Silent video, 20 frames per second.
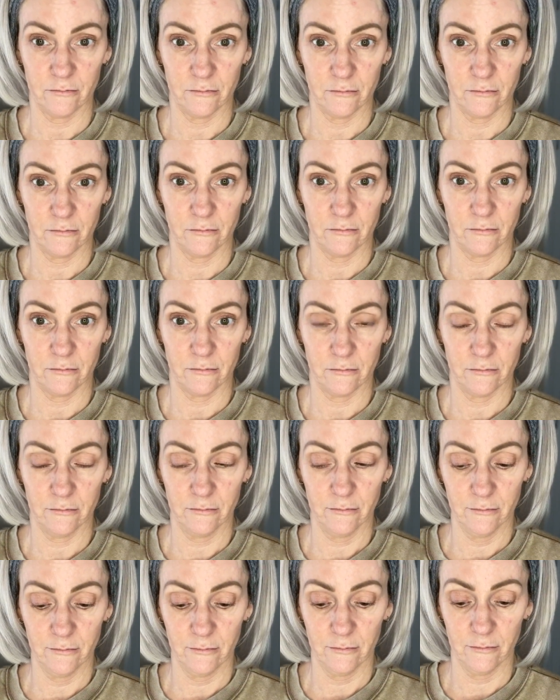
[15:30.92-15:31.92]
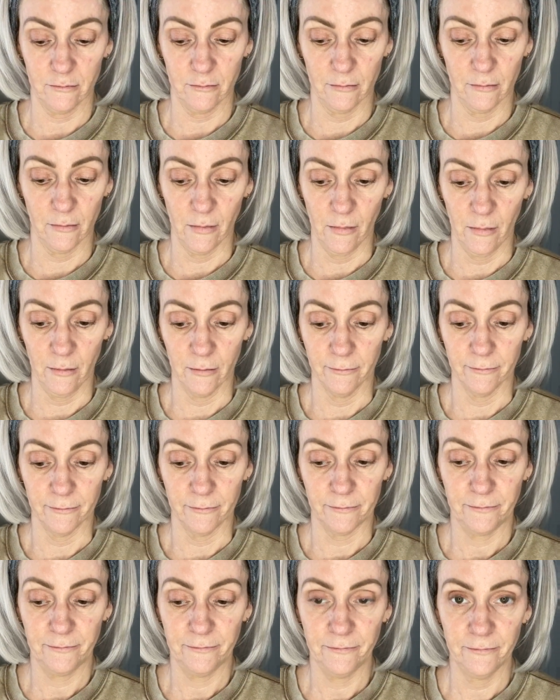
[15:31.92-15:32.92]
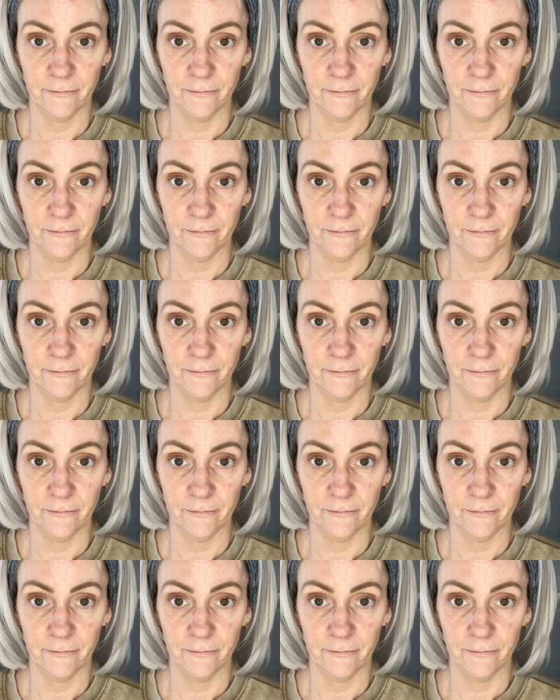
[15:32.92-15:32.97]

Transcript: [no speech]